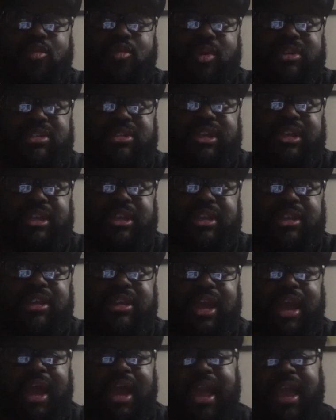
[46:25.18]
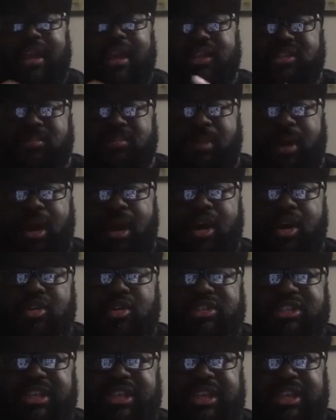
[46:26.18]
14, I had a small
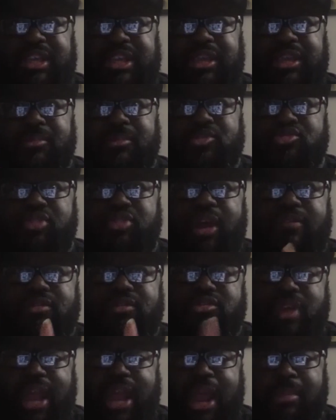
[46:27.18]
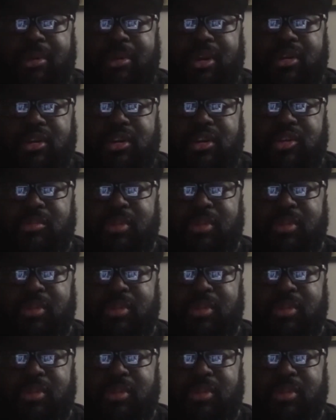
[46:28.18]
team travel to Albuquerque, New